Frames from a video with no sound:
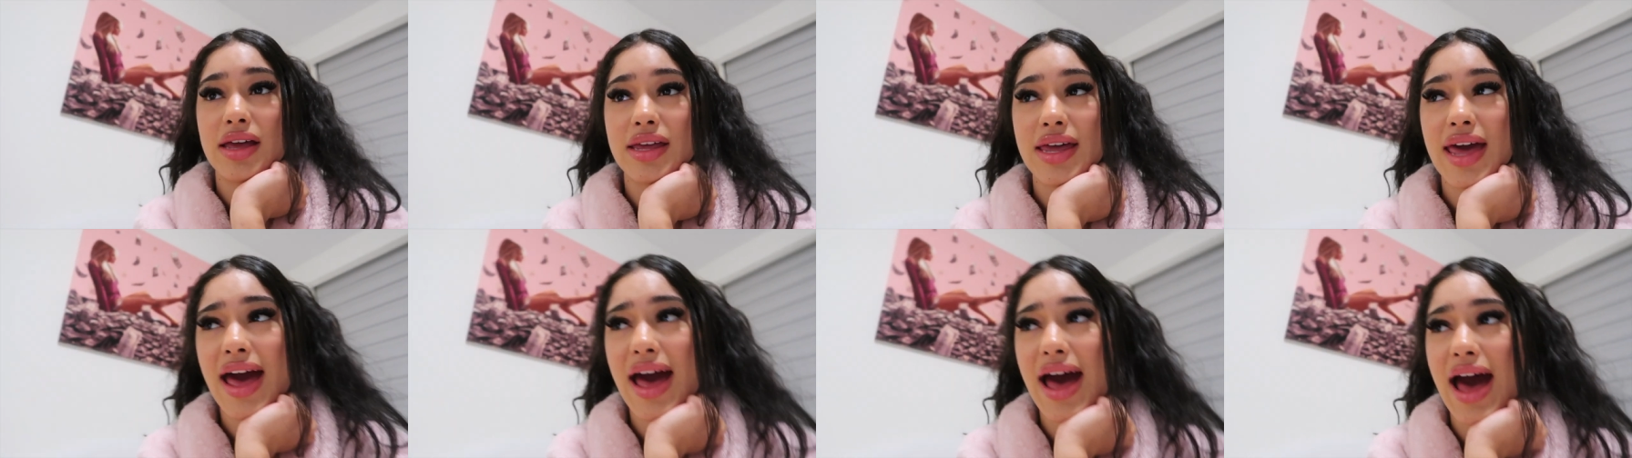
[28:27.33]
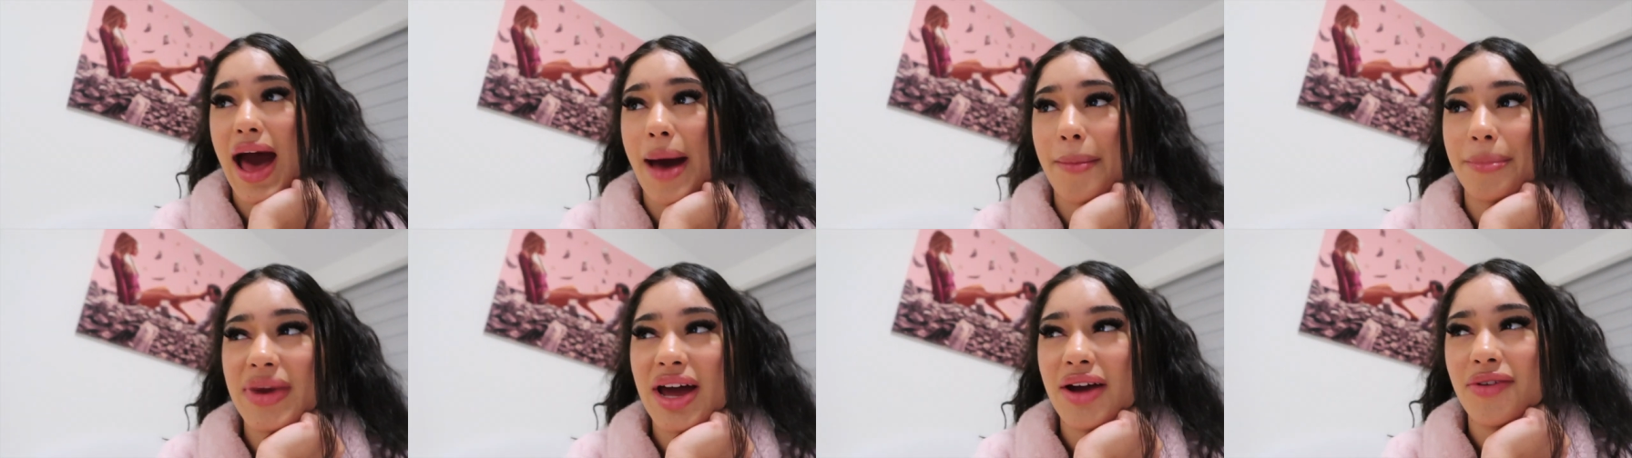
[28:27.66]
Yeah,
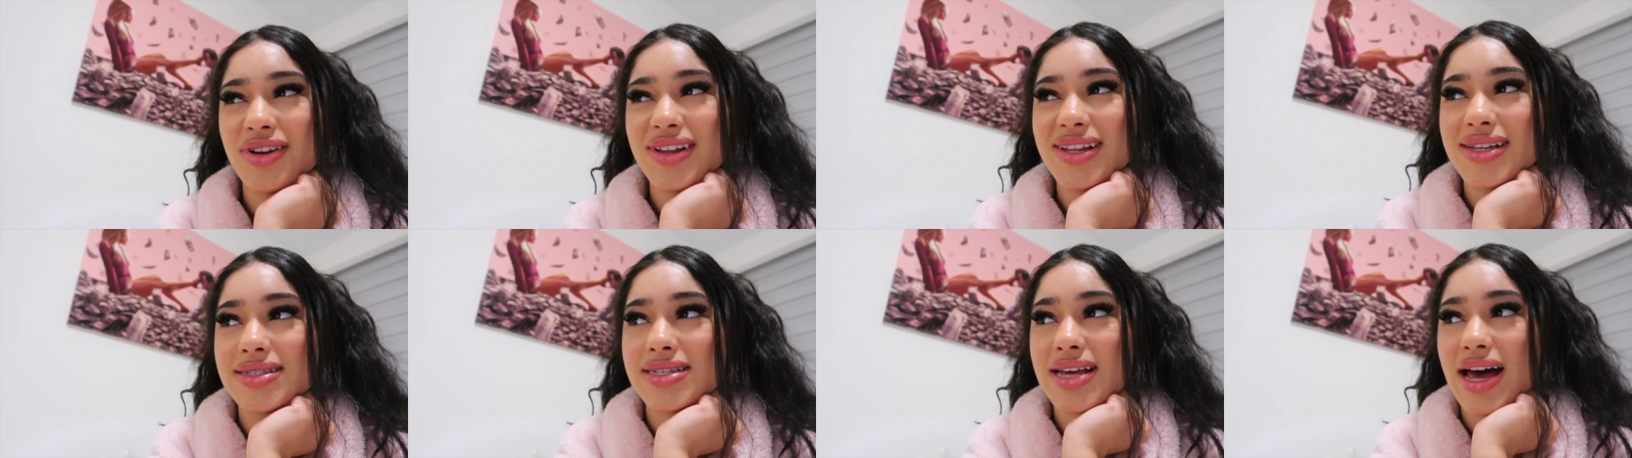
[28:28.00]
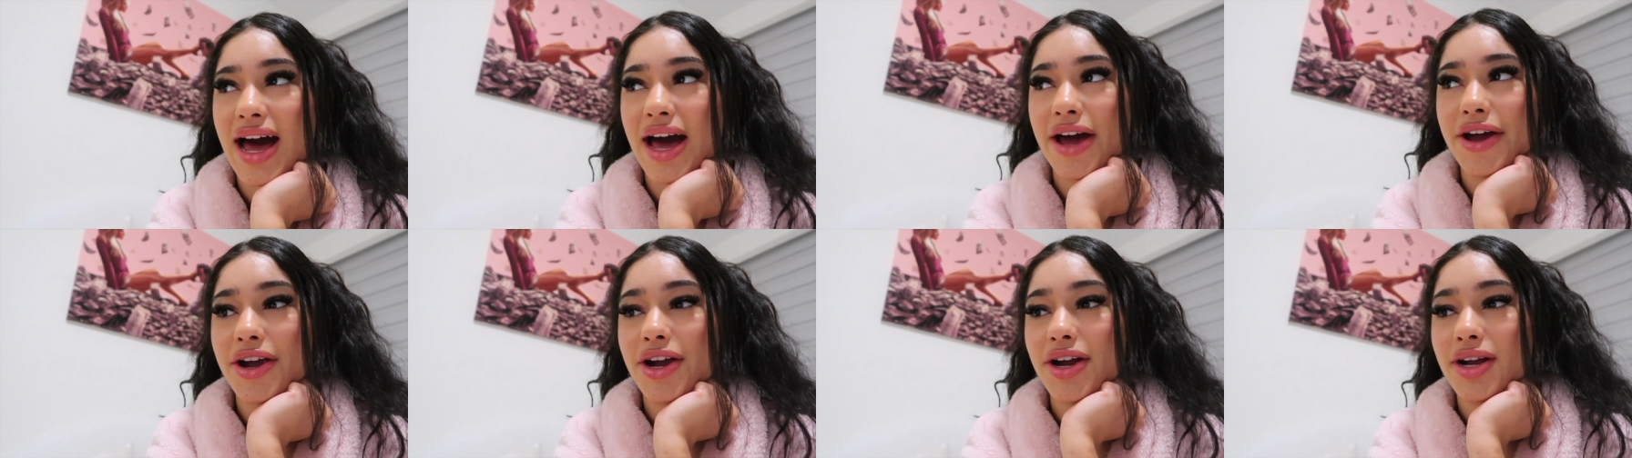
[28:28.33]
I'm not really
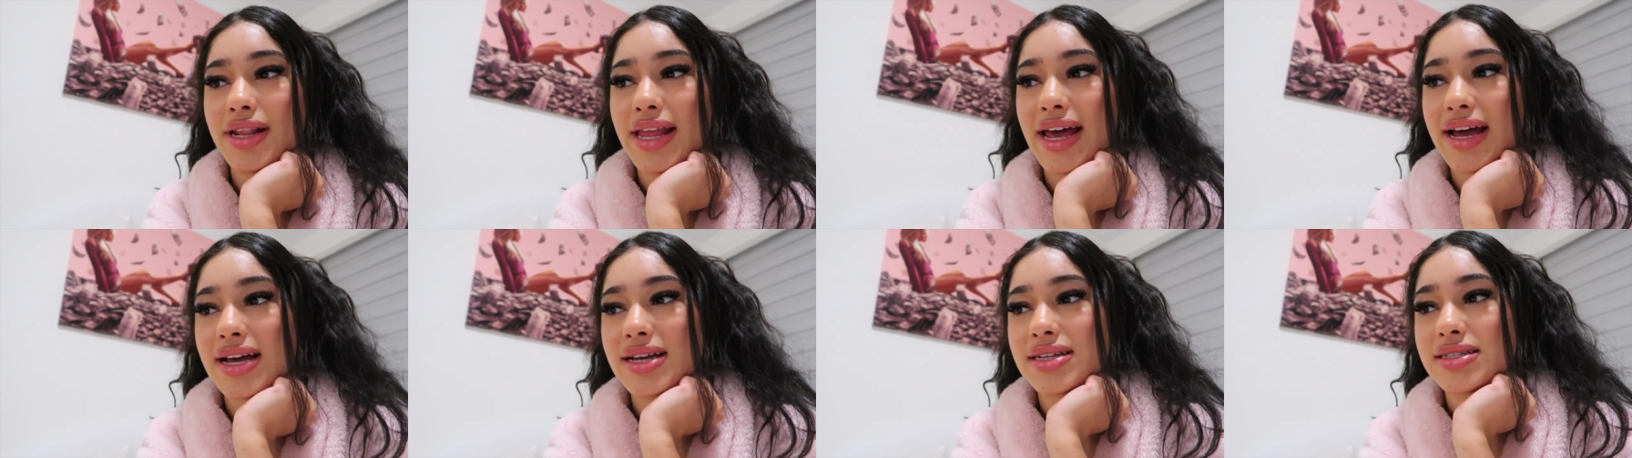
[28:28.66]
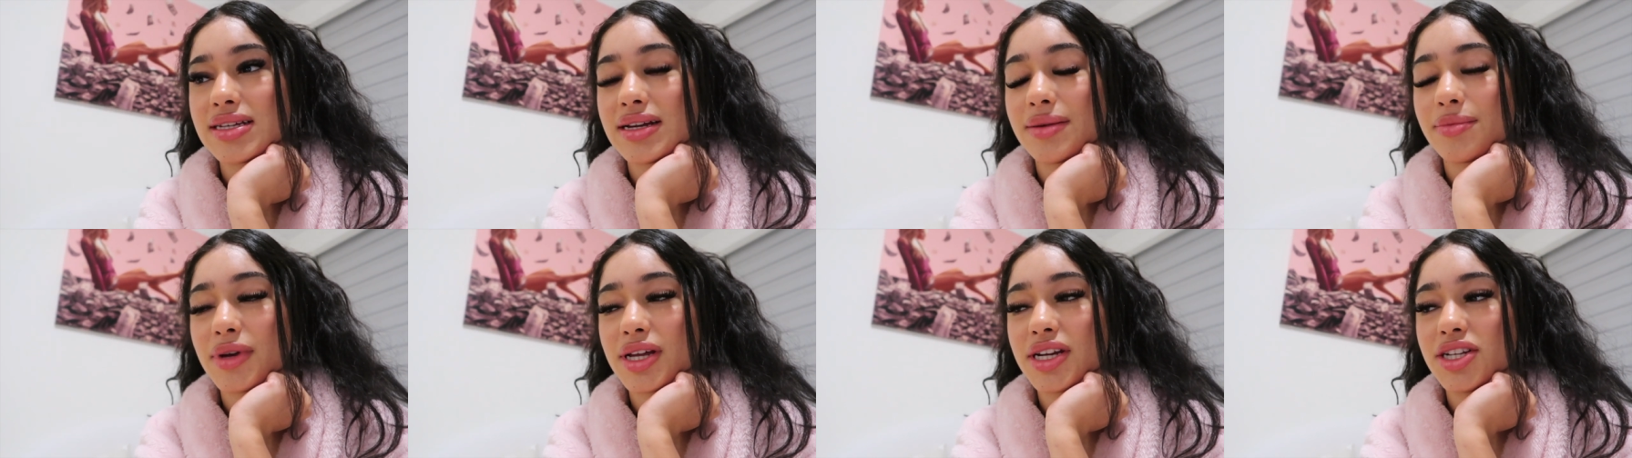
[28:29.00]
tired. Like I
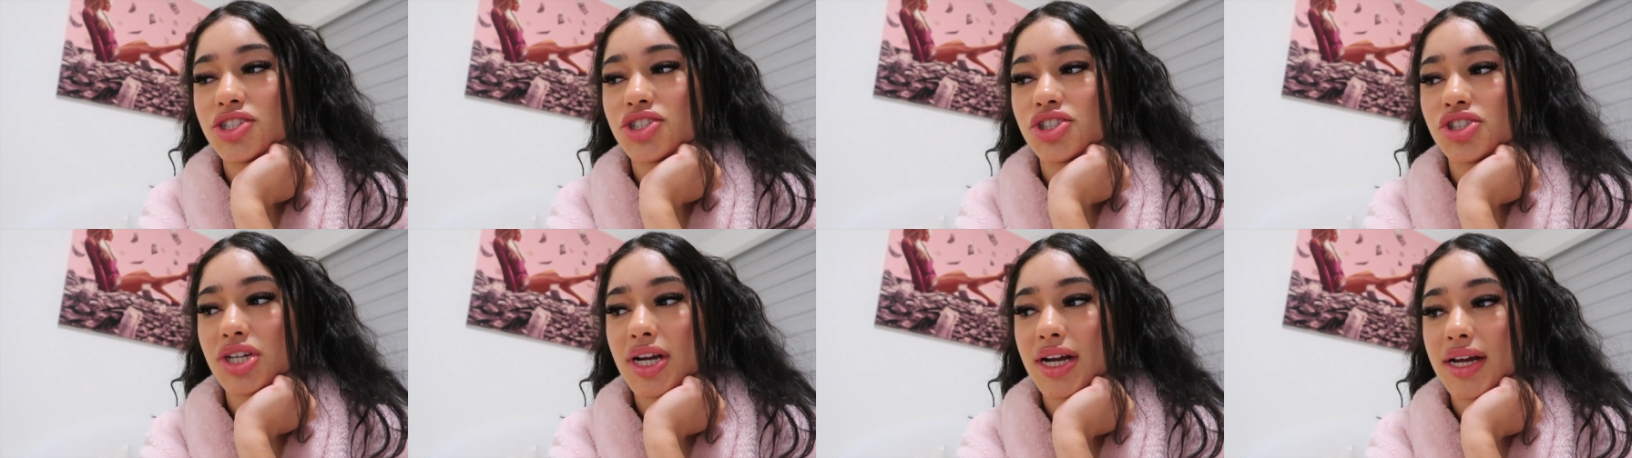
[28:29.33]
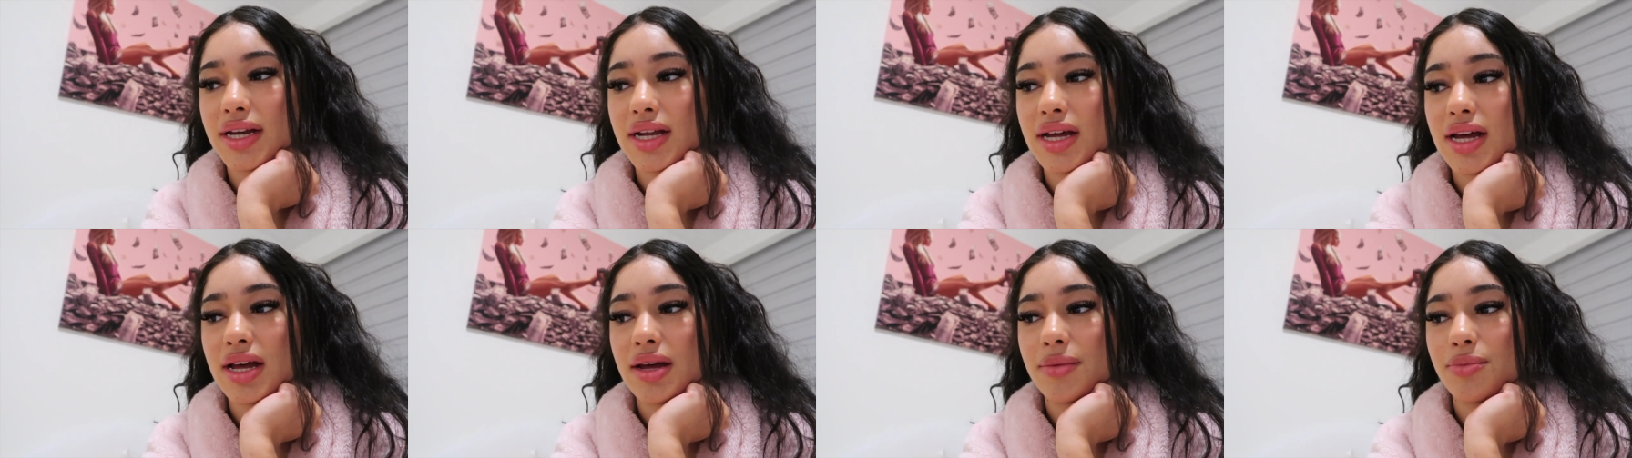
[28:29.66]
said, I'm going to
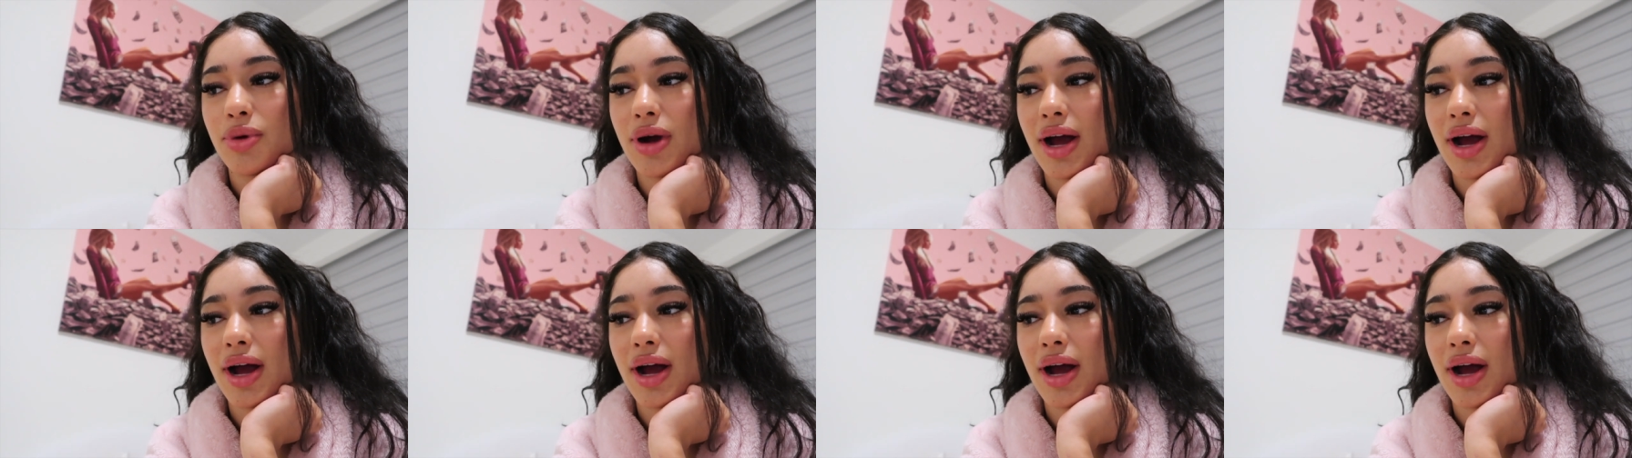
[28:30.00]
straighten up,